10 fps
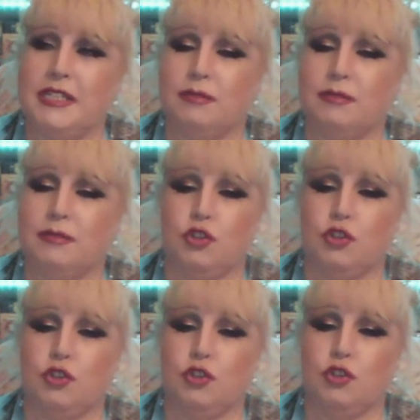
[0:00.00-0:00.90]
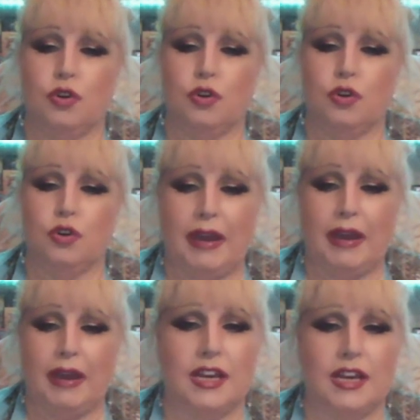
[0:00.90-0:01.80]
some talk
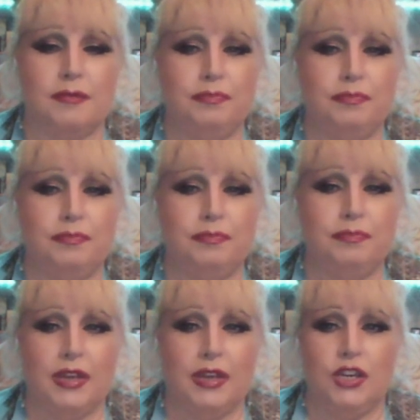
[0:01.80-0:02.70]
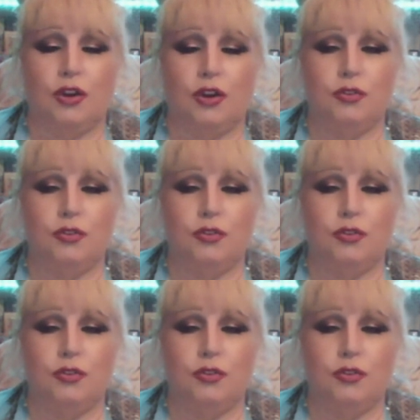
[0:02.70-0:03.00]
about, you know,